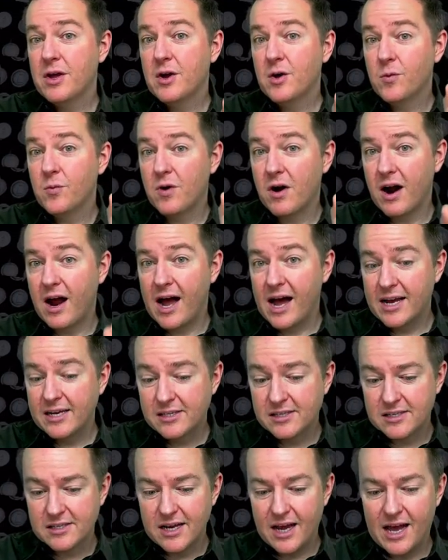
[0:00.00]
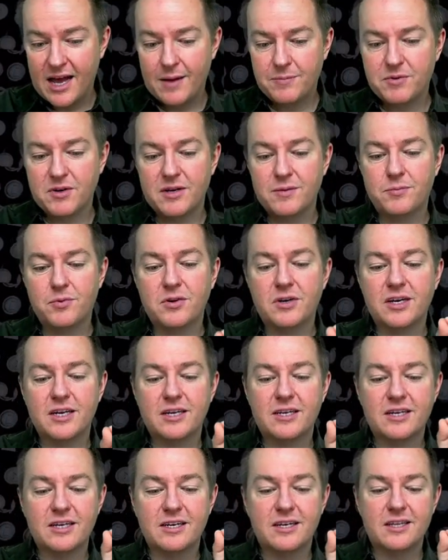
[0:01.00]
where I stopped and
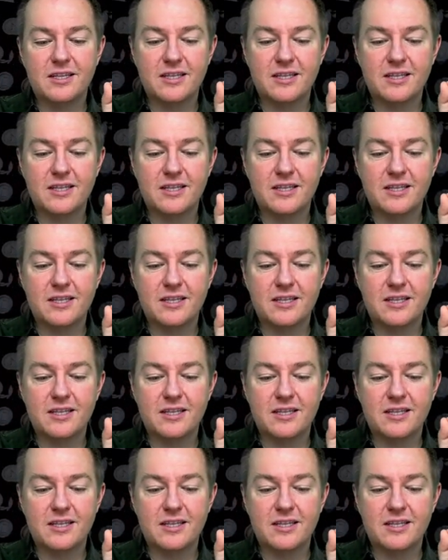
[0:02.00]
predicting